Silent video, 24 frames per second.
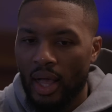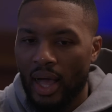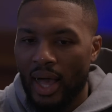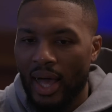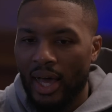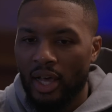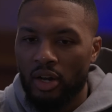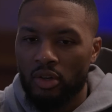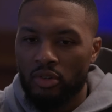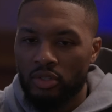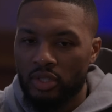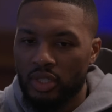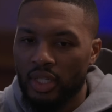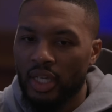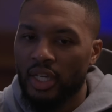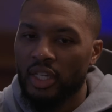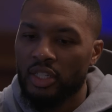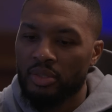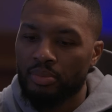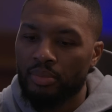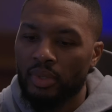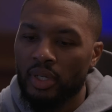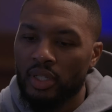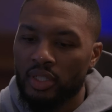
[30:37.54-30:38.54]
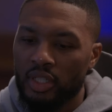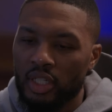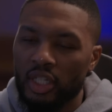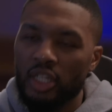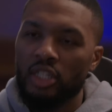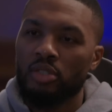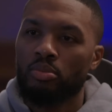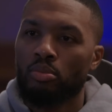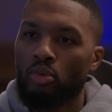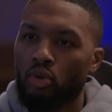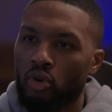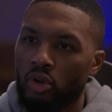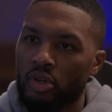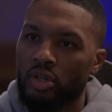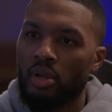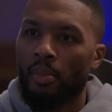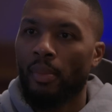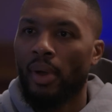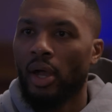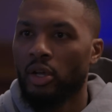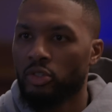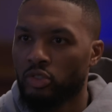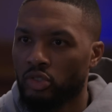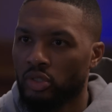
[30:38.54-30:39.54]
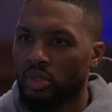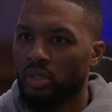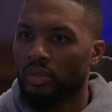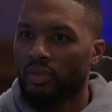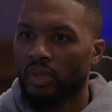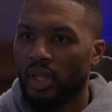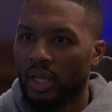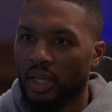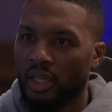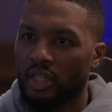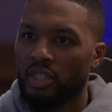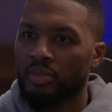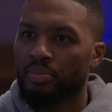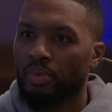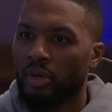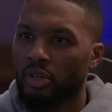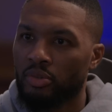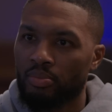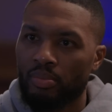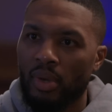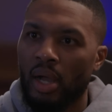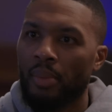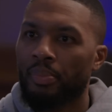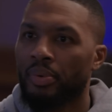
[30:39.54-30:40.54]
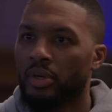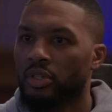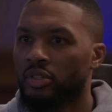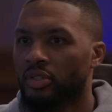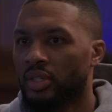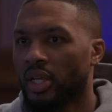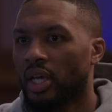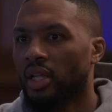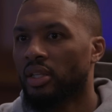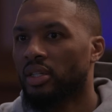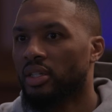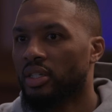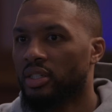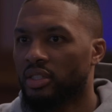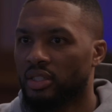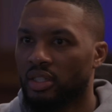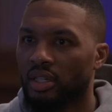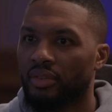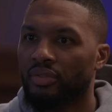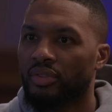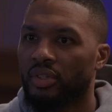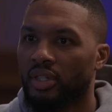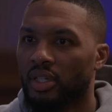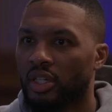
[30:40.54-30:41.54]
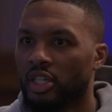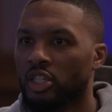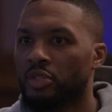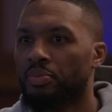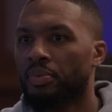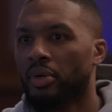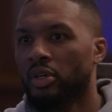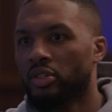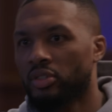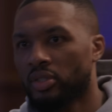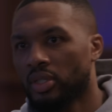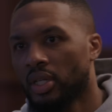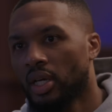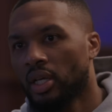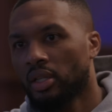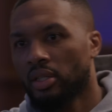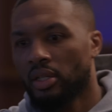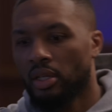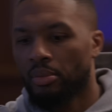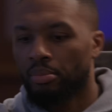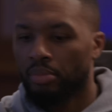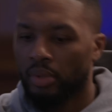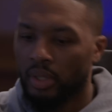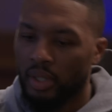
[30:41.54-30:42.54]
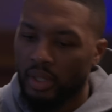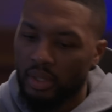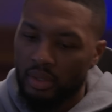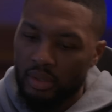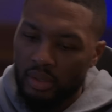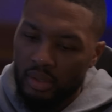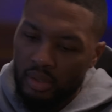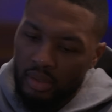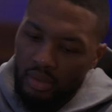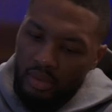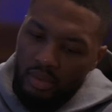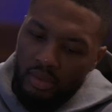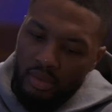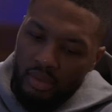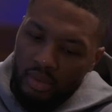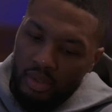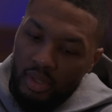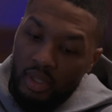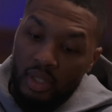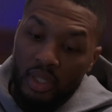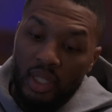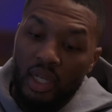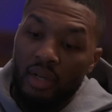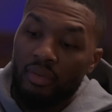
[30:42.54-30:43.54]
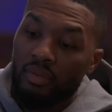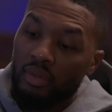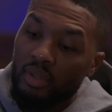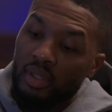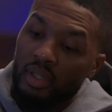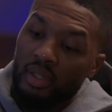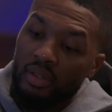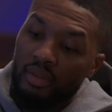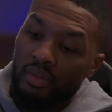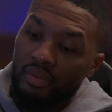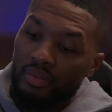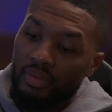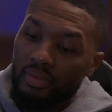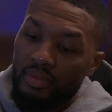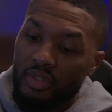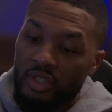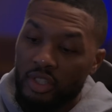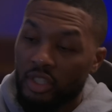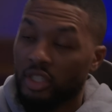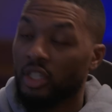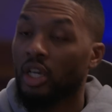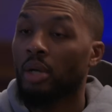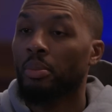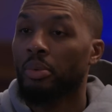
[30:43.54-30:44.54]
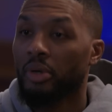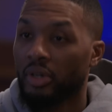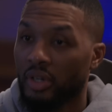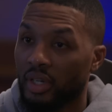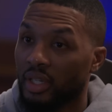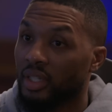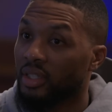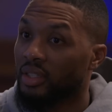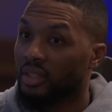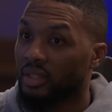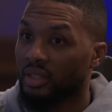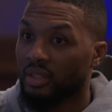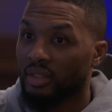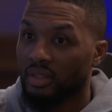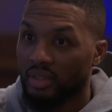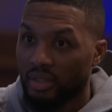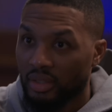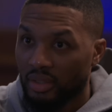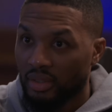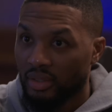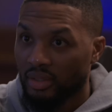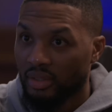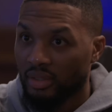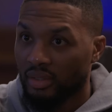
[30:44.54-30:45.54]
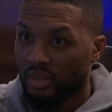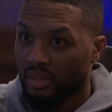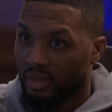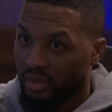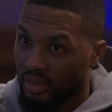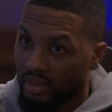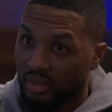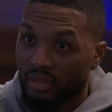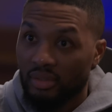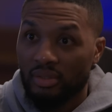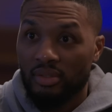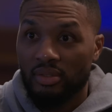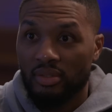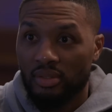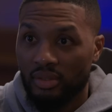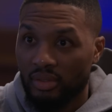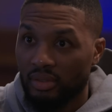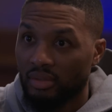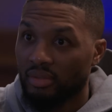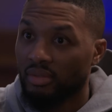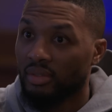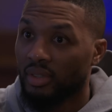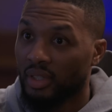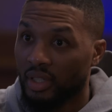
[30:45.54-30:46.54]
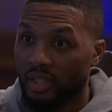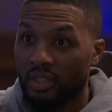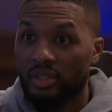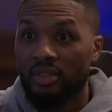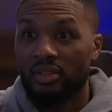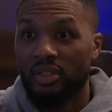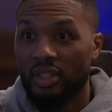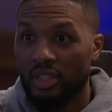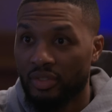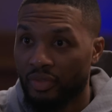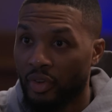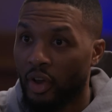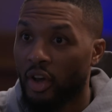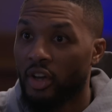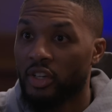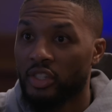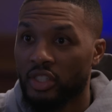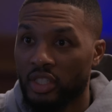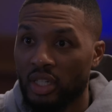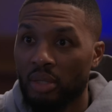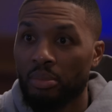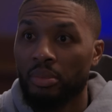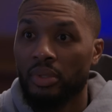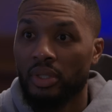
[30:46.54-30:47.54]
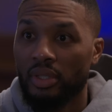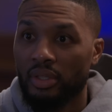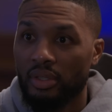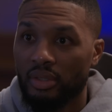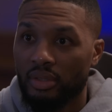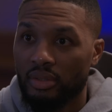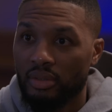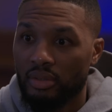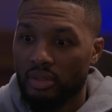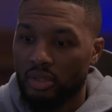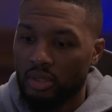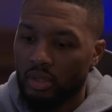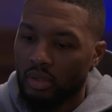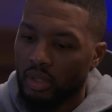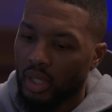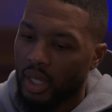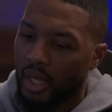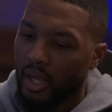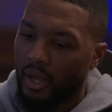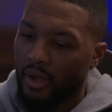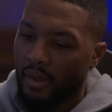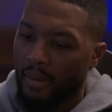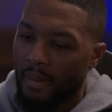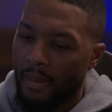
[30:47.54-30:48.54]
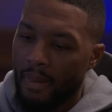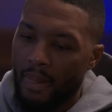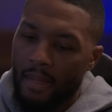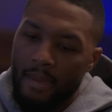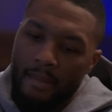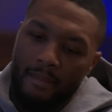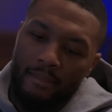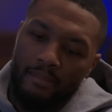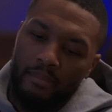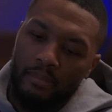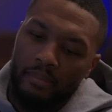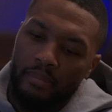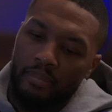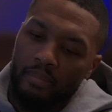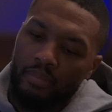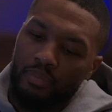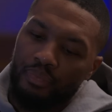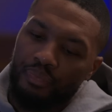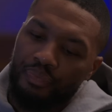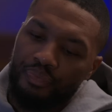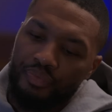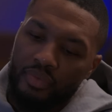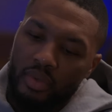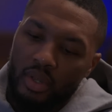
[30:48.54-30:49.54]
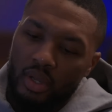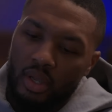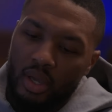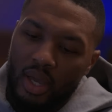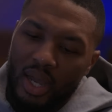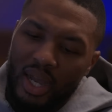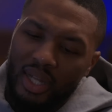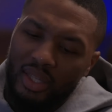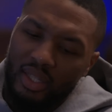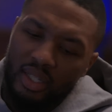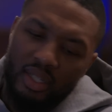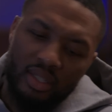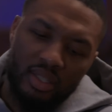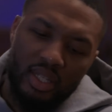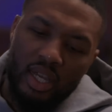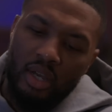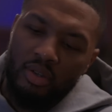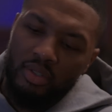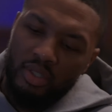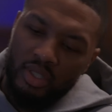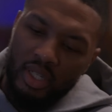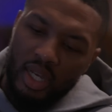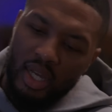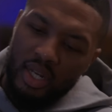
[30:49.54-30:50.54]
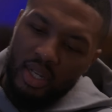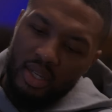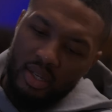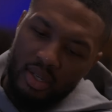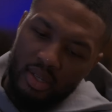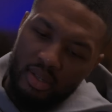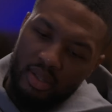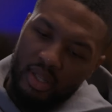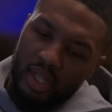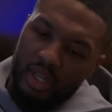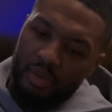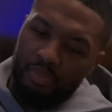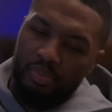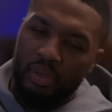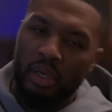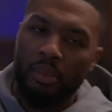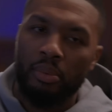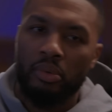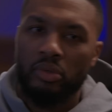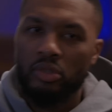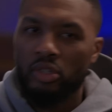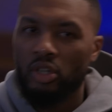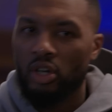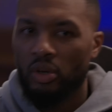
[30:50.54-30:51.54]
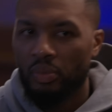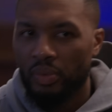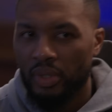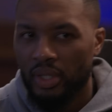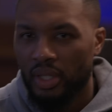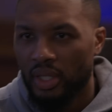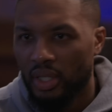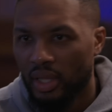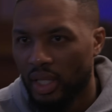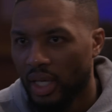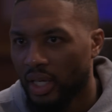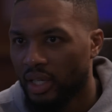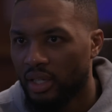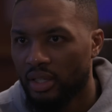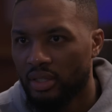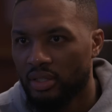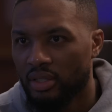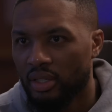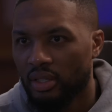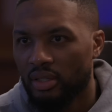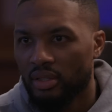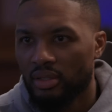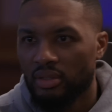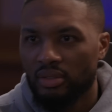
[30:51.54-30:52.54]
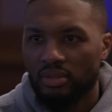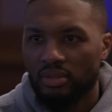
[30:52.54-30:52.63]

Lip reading: I don't say as much, he's more demonstrative. Like, my personality is different than his personality, but the level of stubbornness is very similar. So, like, I think that was kind of it. Like, people thought we ain't like each other.